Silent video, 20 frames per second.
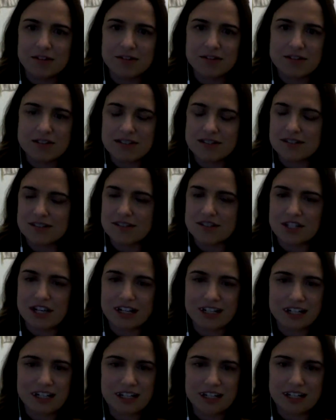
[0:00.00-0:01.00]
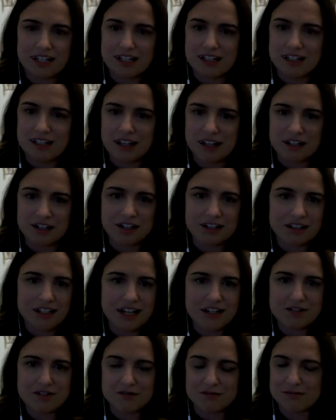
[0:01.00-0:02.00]
just checking in on our
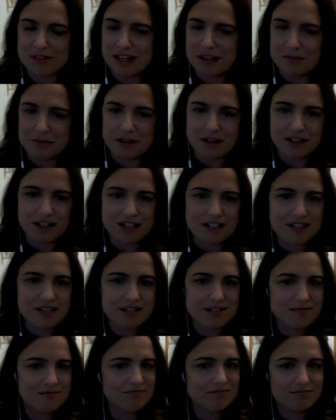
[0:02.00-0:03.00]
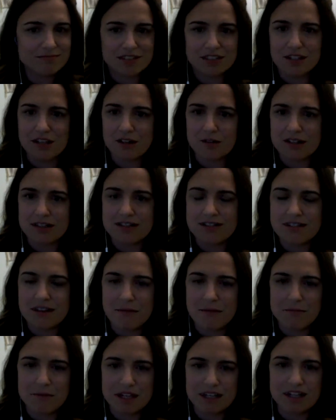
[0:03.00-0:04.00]
classroom libraries,
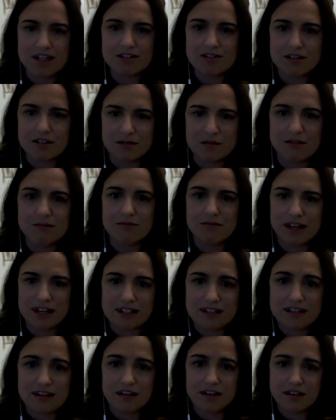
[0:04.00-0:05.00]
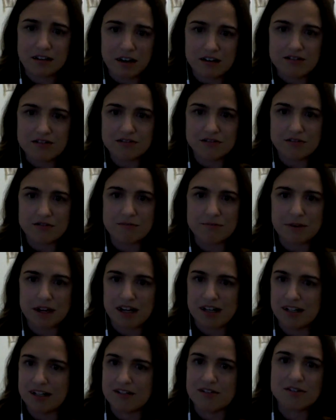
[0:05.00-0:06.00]
and making sure it reflects our student
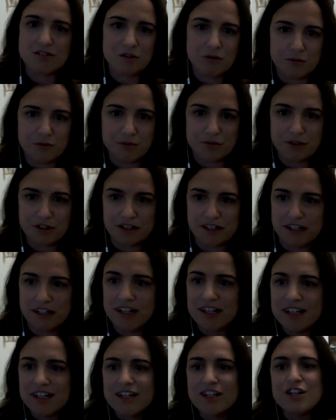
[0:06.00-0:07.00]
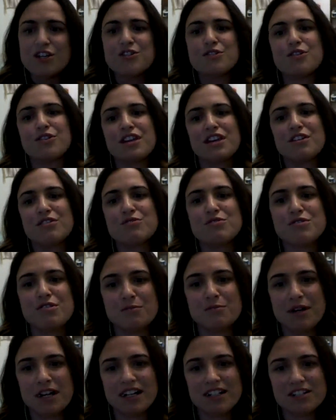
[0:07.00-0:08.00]
body is so important. So thank you so
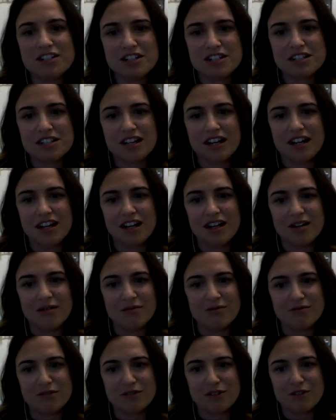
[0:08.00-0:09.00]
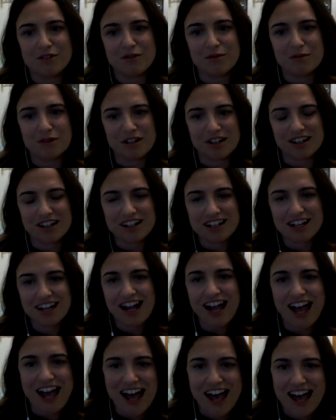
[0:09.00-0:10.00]
much for the work.
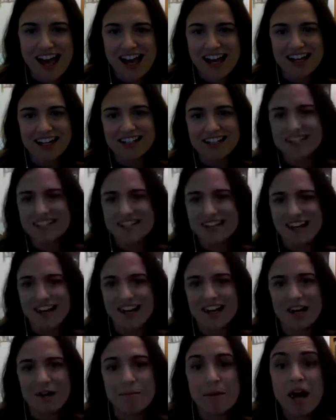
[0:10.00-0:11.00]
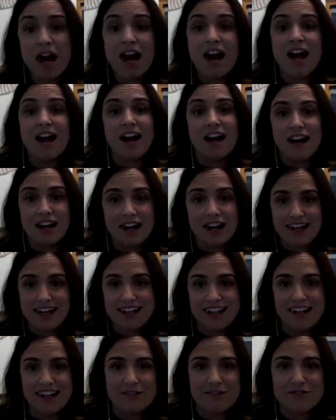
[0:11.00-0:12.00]
And
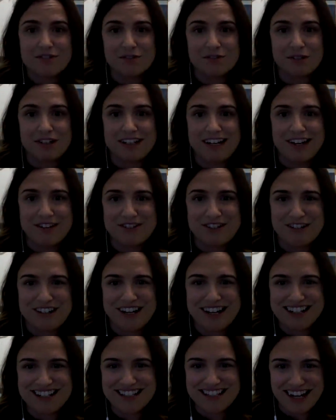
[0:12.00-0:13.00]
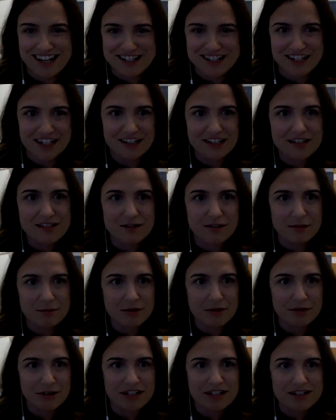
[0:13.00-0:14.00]
I have to announce our next session. So I'm
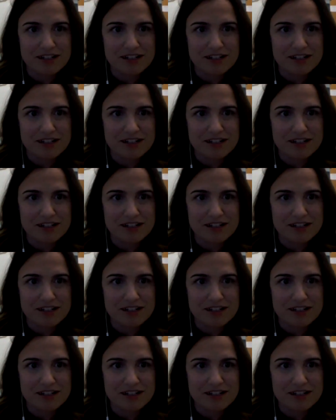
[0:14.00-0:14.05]
going